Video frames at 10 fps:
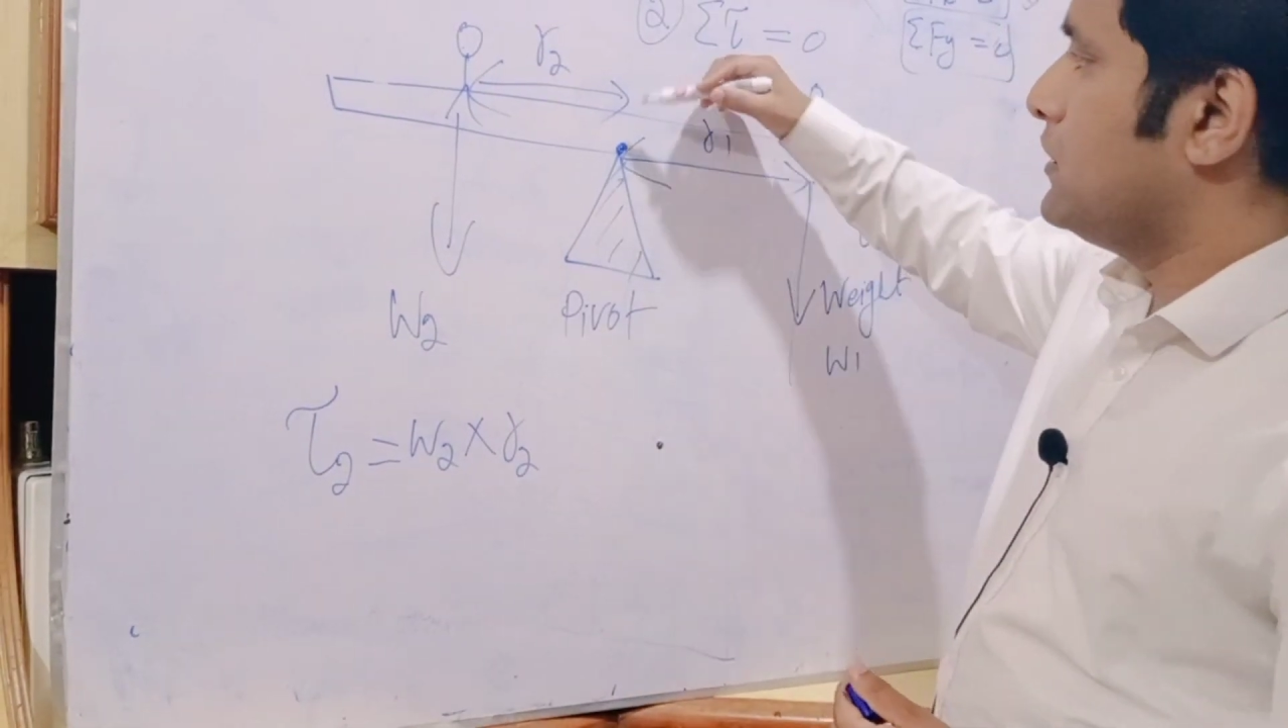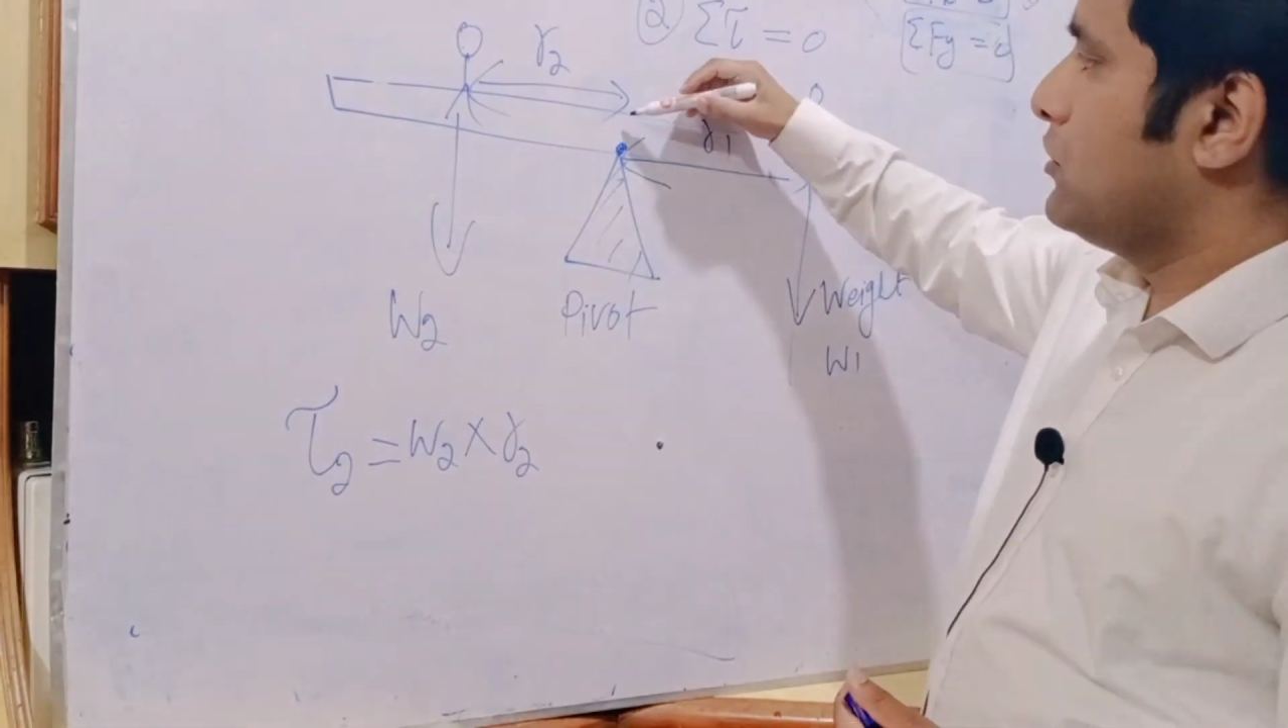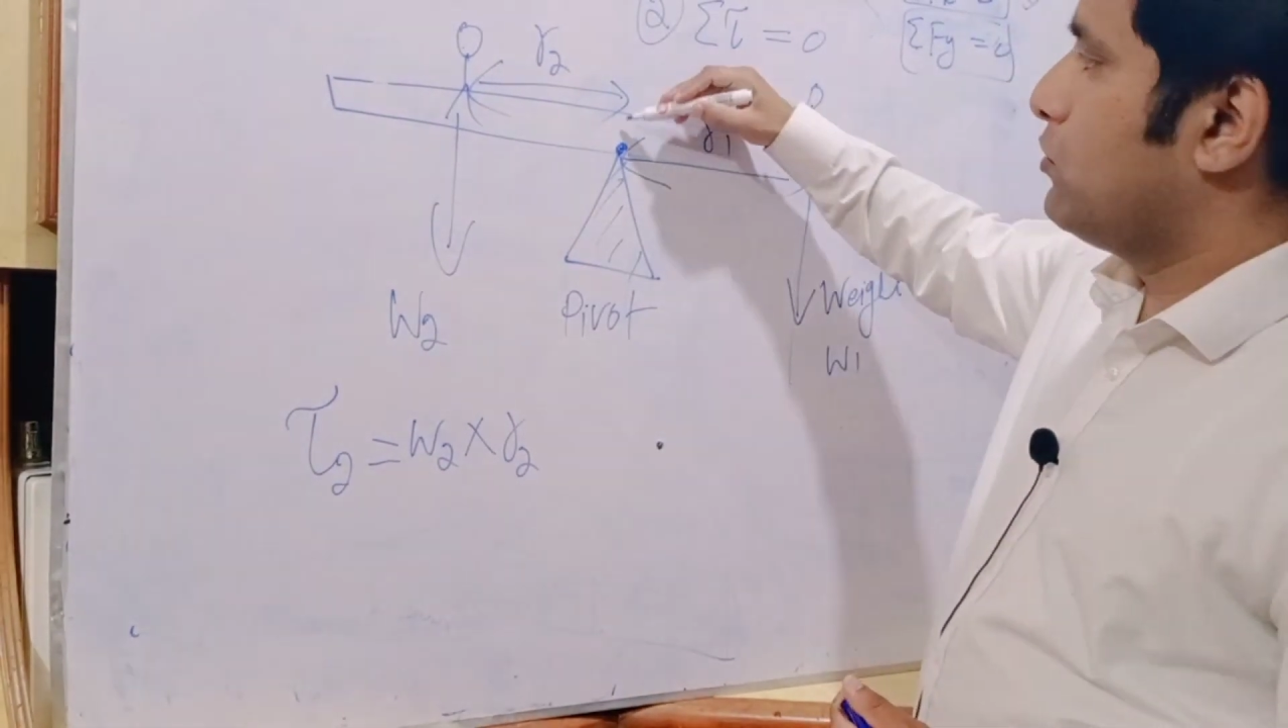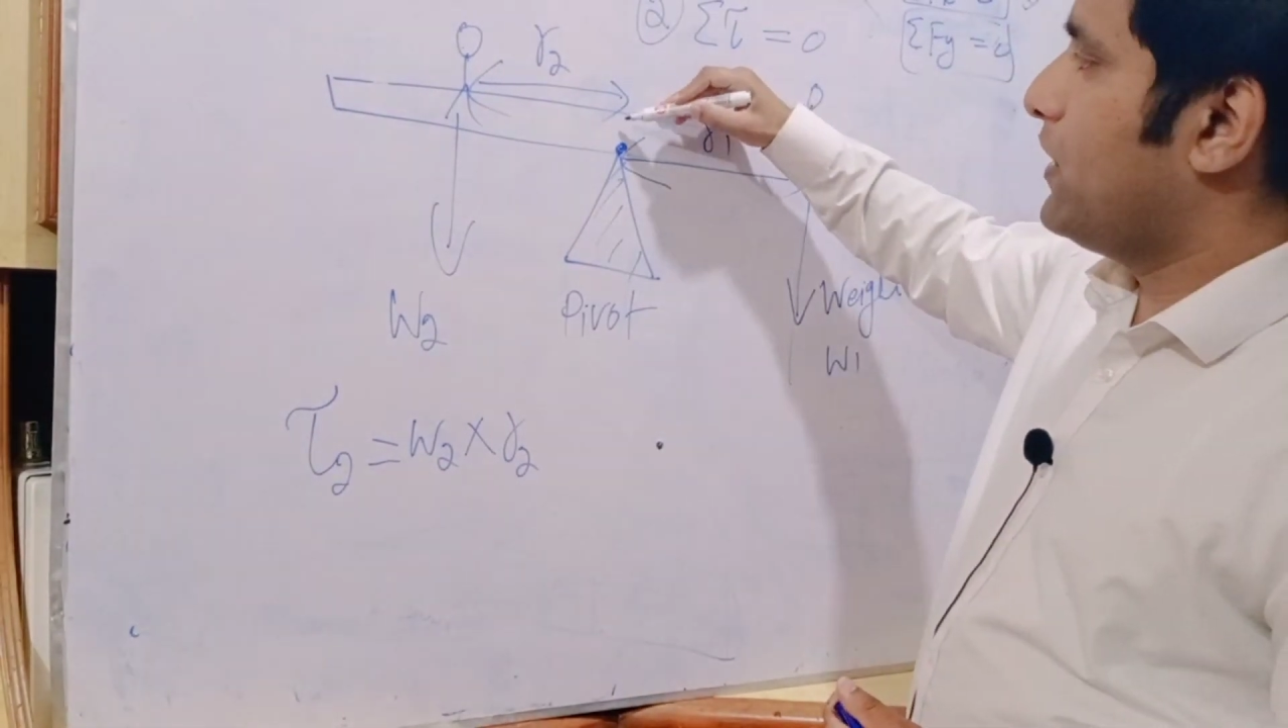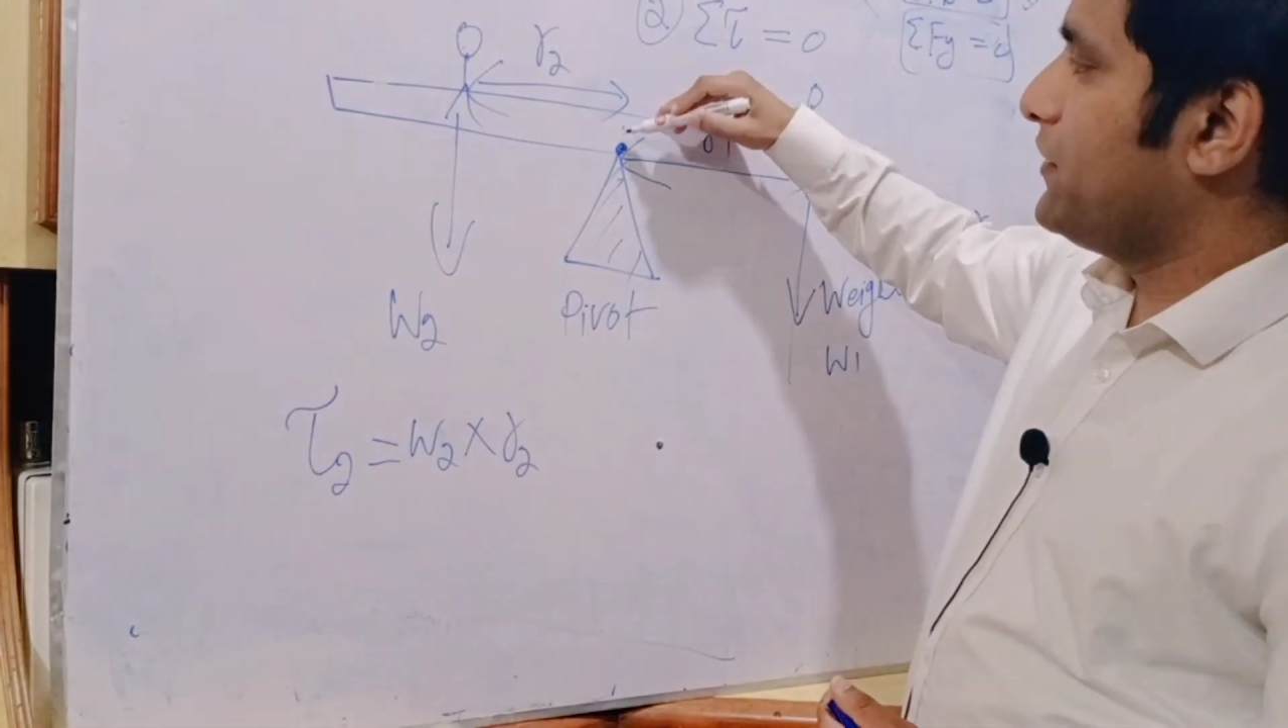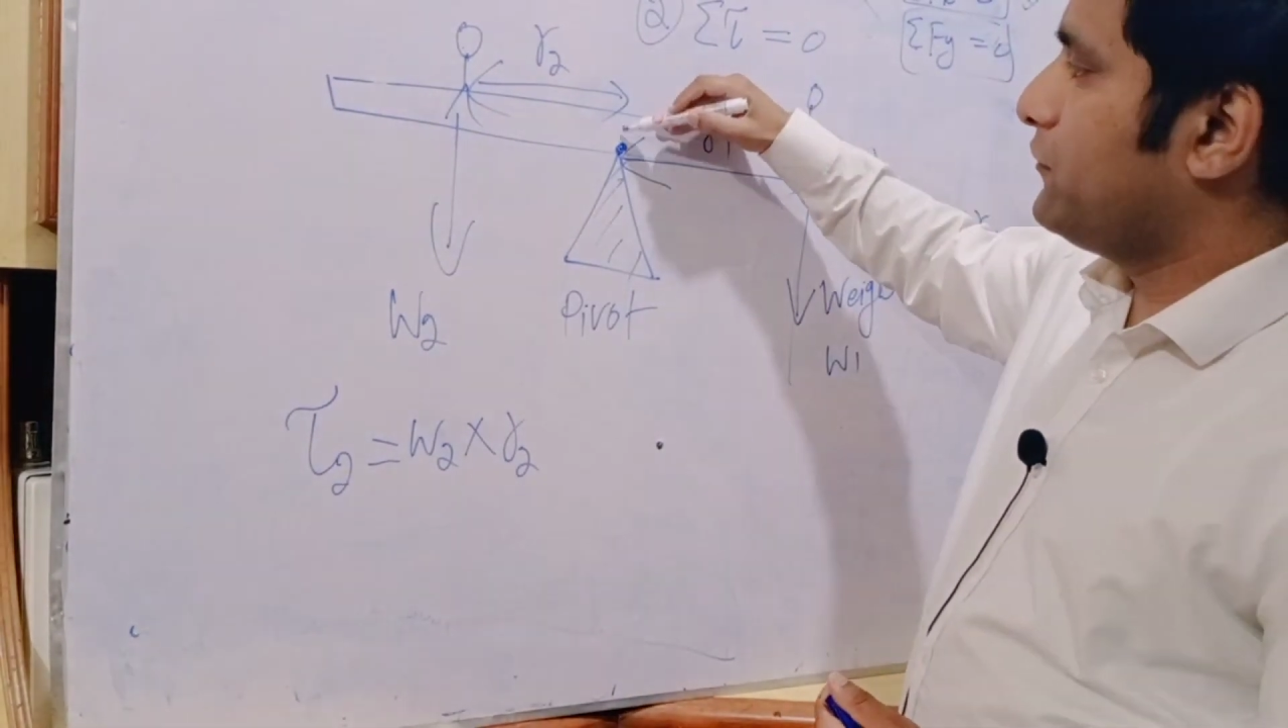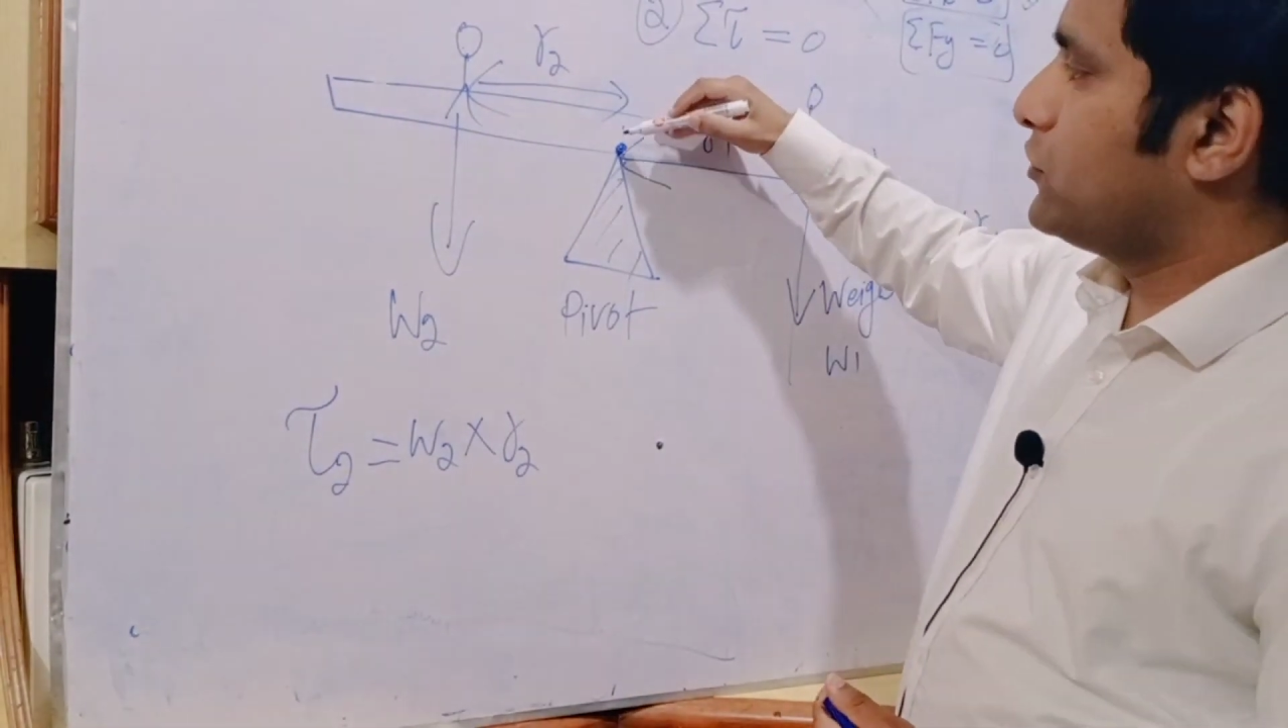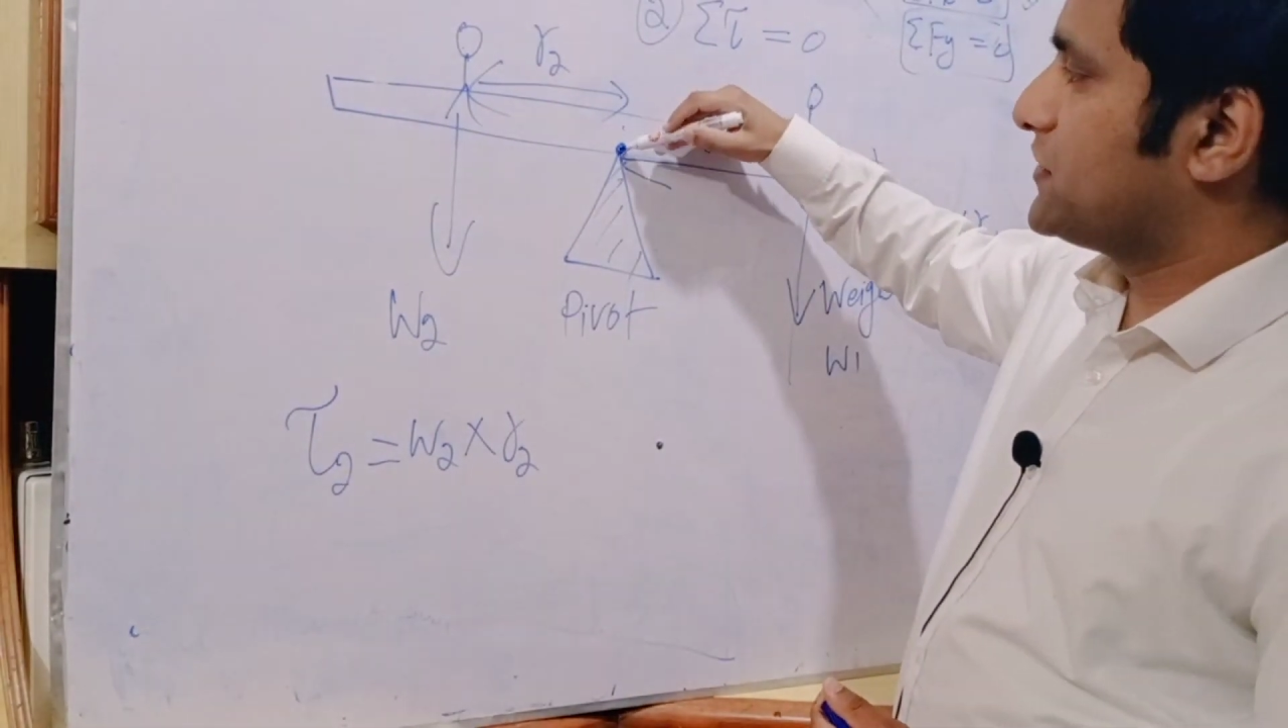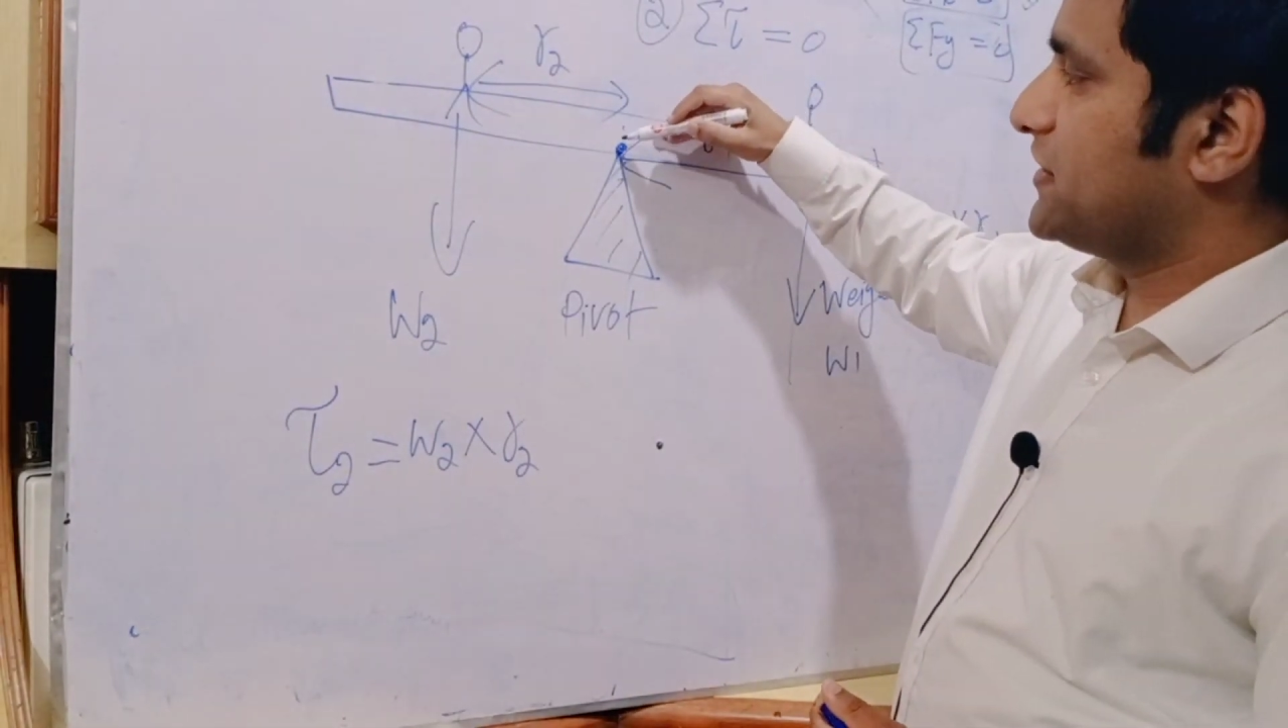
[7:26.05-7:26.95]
one force